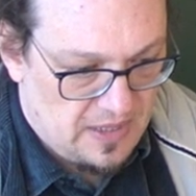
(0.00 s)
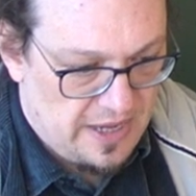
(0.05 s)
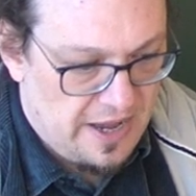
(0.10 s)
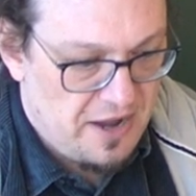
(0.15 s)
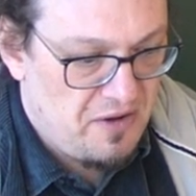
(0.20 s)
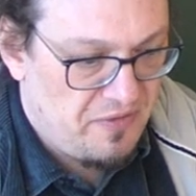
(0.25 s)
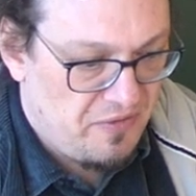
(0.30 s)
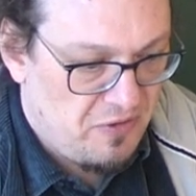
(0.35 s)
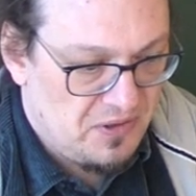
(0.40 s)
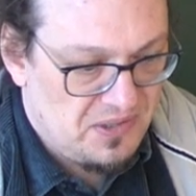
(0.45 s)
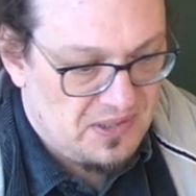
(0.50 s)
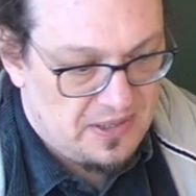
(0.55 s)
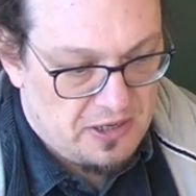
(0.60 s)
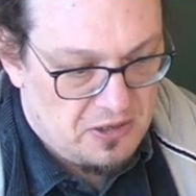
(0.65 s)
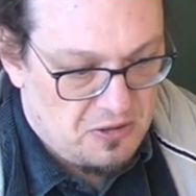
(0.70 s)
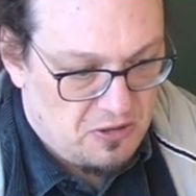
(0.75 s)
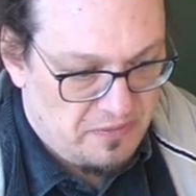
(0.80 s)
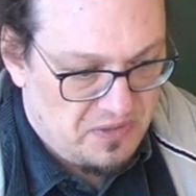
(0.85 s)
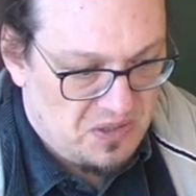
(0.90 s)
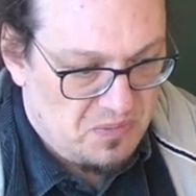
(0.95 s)
And of course, I
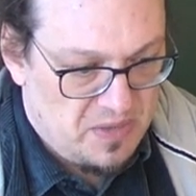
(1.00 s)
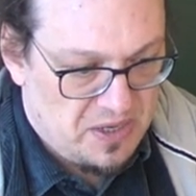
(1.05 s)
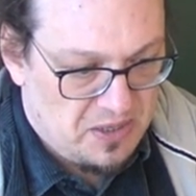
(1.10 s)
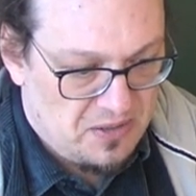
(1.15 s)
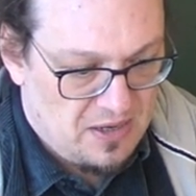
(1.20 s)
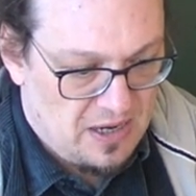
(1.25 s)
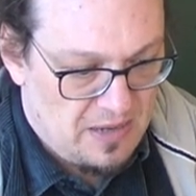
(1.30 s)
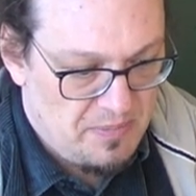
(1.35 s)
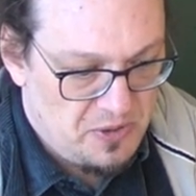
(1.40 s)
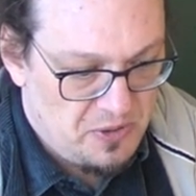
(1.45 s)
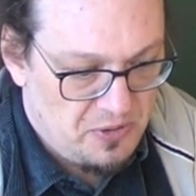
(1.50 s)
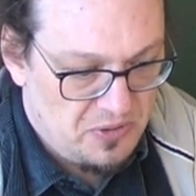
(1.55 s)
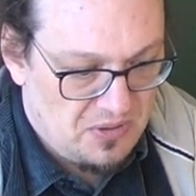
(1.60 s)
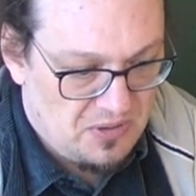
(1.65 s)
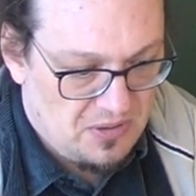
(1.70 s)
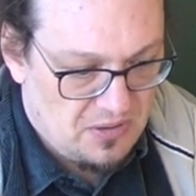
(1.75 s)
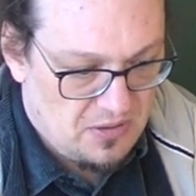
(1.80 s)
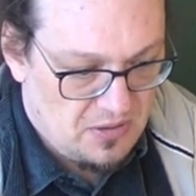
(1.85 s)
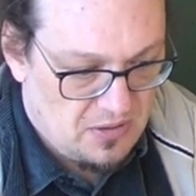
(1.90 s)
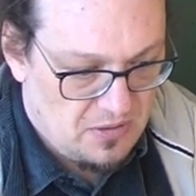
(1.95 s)
can always make
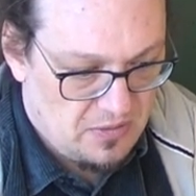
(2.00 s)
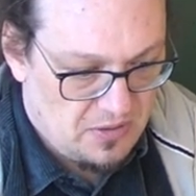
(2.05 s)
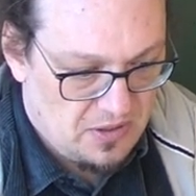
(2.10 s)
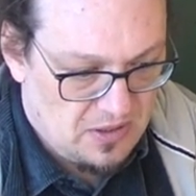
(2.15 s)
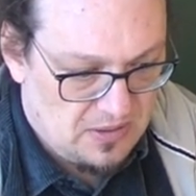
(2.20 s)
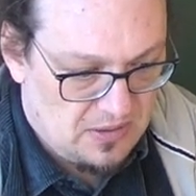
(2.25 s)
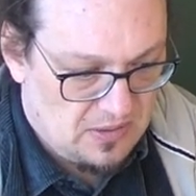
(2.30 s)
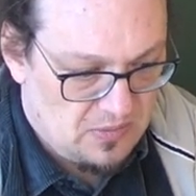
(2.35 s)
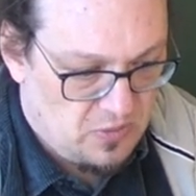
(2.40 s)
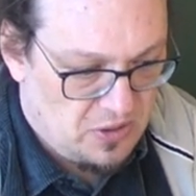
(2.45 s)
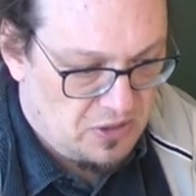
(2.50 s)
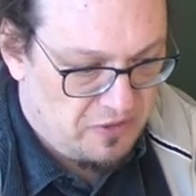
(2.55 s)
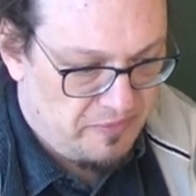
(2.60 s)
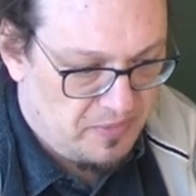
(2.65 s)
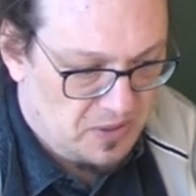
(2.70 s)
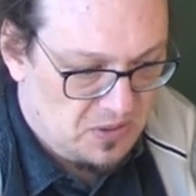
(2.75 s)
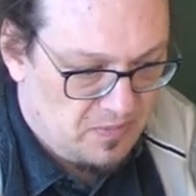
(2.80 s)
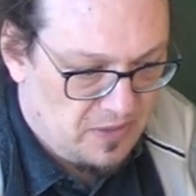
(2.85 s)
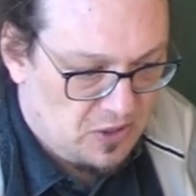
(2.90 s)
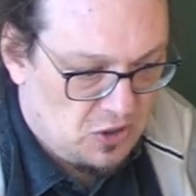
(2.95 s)
typos. It's one of
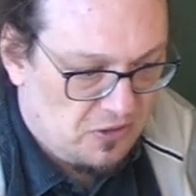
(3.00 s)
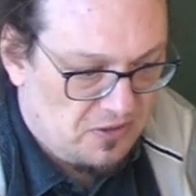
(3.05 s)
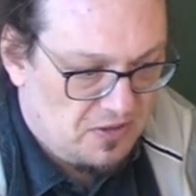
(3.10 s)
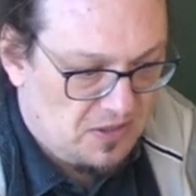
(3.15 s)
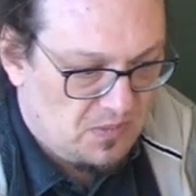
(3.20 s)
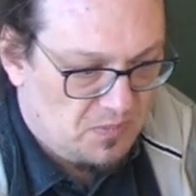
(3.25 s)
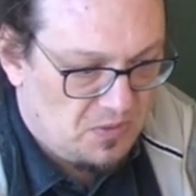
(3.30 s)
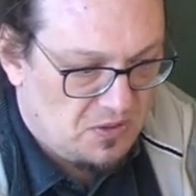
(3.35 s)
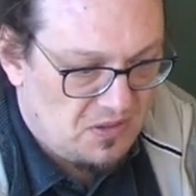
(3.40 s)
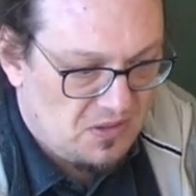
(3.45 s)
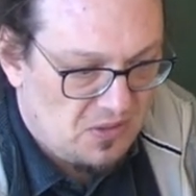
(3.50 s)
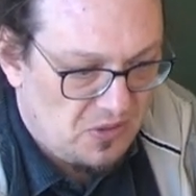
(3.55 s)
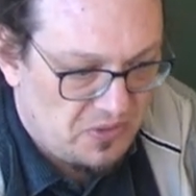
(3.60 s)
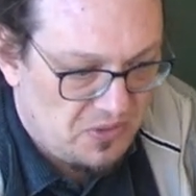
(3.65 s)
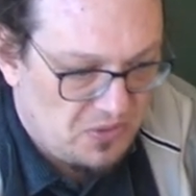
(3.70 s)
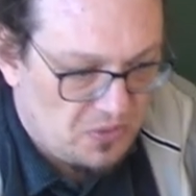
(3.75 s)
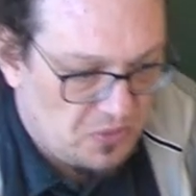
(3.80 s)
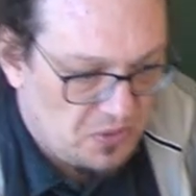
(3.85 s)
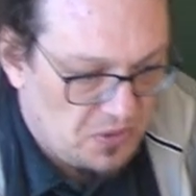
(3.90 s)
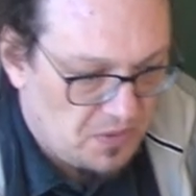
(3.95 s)
my specialties, but this
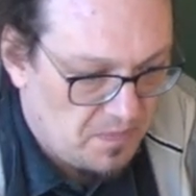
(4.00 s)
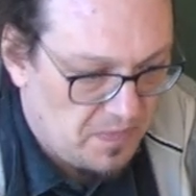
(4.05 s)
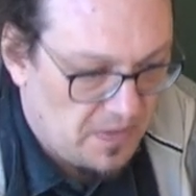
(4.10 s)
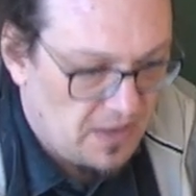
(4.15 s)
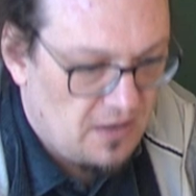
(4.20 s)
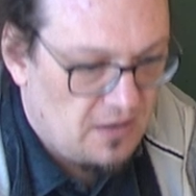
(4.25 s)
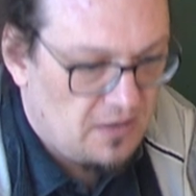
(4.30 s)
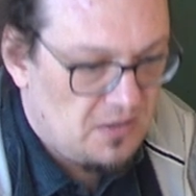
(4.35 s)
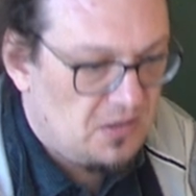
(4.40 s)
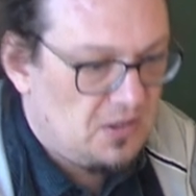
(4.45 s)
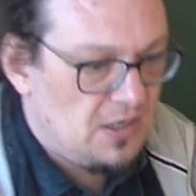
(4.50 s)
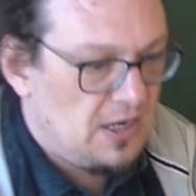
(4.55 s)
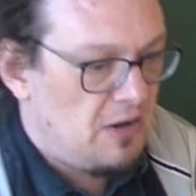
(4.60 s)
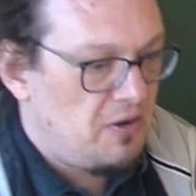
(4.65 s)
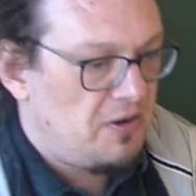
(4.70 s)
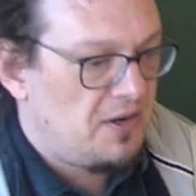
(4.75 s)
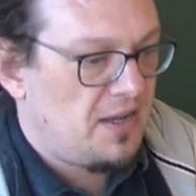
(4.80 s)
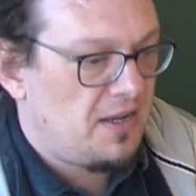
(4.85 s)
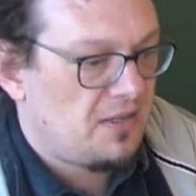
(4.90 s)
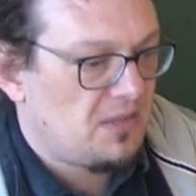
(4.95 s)
looks good. So
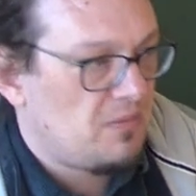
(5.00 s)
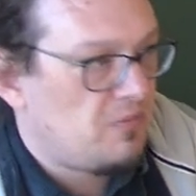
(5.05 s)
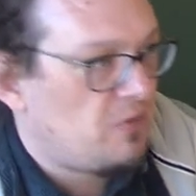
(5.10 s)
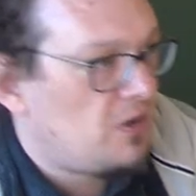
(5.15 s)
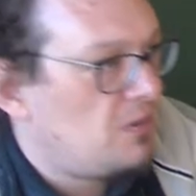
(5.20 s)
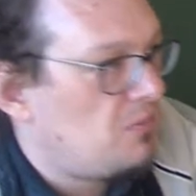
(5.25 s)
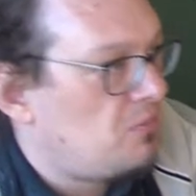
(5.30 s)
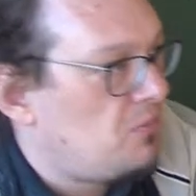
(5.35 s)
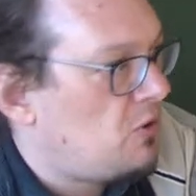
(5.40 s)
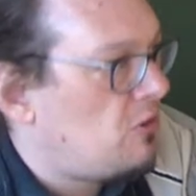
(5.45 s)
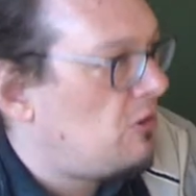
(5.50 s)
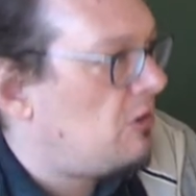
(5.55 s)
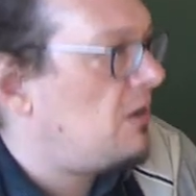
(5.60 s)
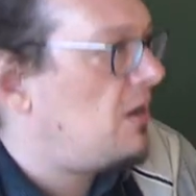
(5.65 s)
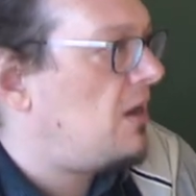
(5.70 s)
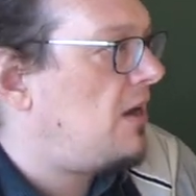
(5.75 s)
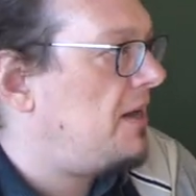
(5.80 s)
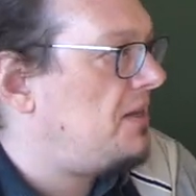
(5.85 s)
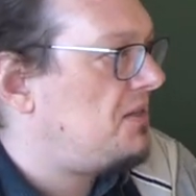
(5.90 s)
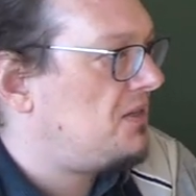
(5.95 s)
now it has a one
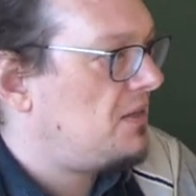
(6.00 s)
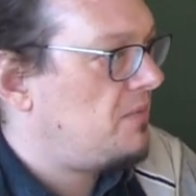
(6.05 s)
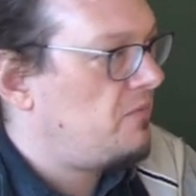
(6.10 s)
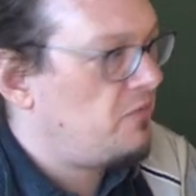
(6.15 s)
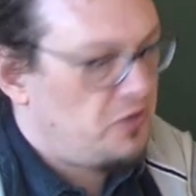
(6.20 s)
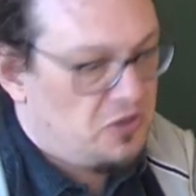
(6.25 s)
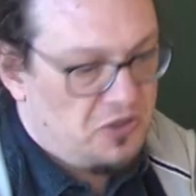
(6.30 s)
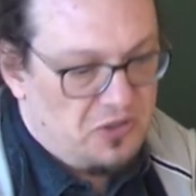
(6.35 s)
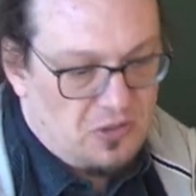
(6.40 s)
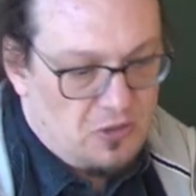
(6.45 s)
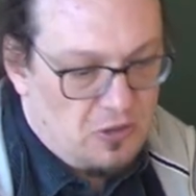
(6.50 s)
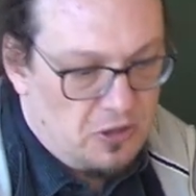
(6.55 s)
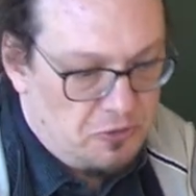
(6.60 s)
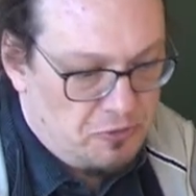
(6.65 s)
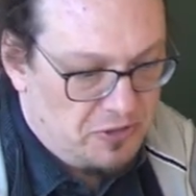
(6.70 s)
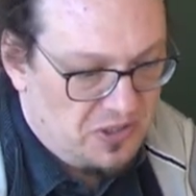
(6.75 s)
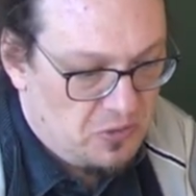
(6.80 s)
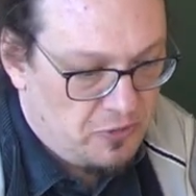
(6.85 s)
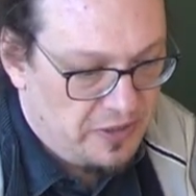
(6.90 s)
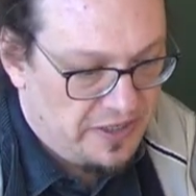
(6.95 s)
more item which is called
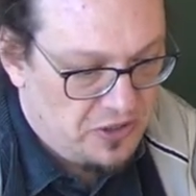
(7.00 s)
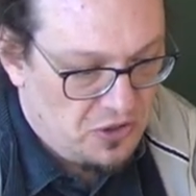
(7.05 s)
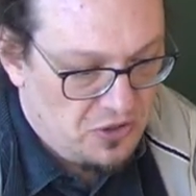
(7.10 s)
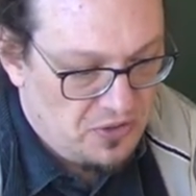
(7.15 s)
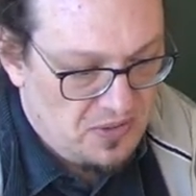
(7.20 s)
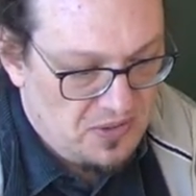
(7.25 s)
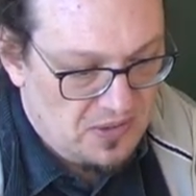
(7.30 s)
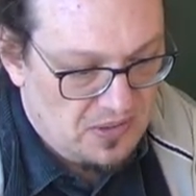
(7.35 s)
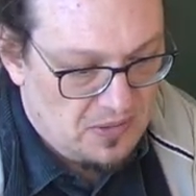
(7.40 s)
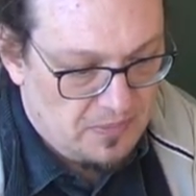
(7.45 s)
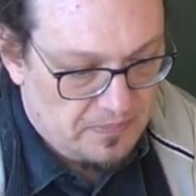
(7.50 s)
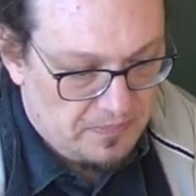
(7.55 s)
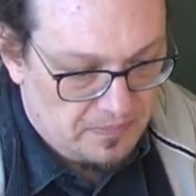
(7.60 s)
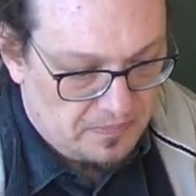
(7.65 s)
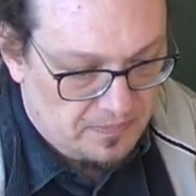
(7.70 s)
restrictions.